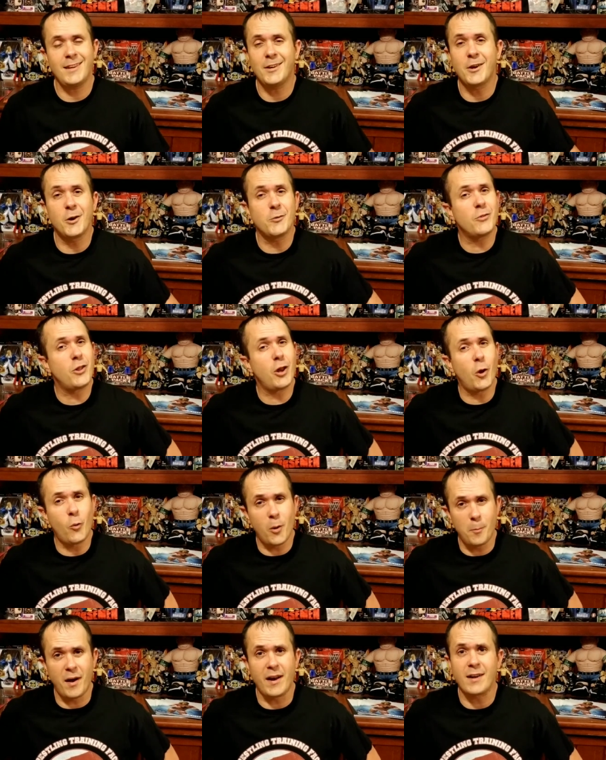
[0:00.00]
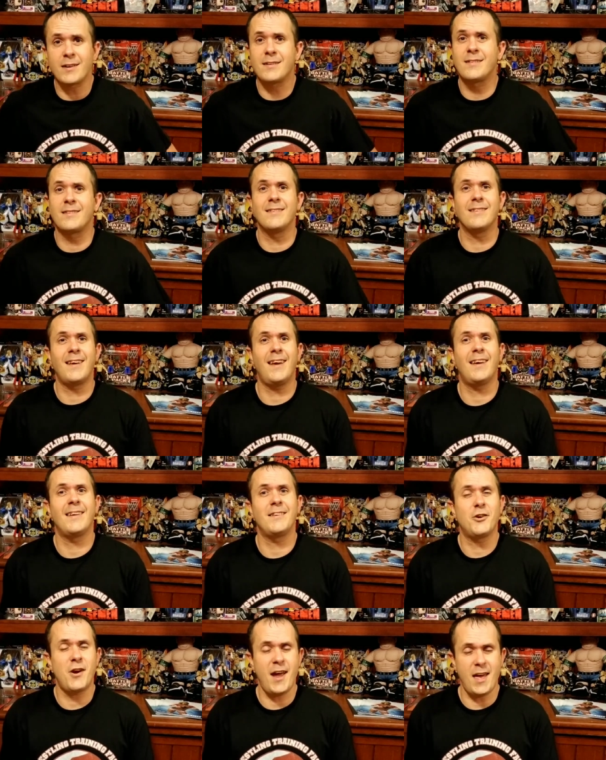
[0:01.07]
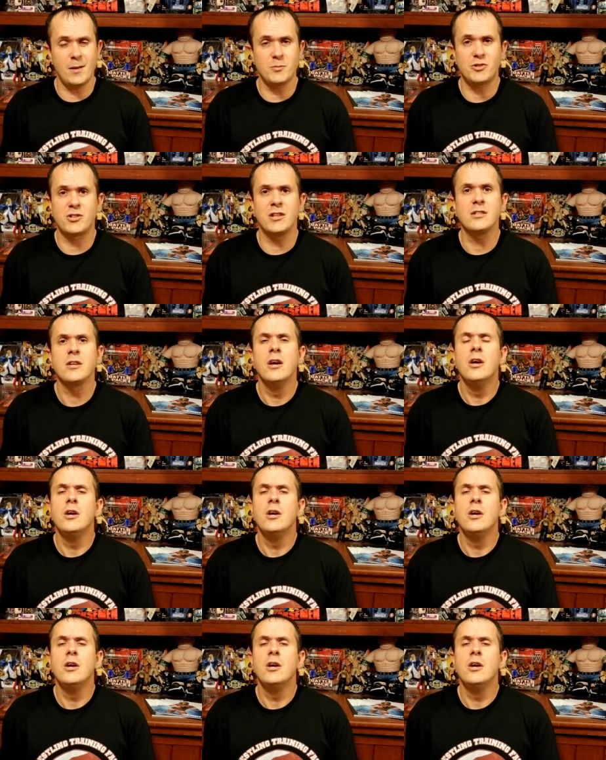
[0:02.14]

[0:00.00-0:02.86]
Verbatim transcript: you know, the lower buttocks and, and your hamstrings.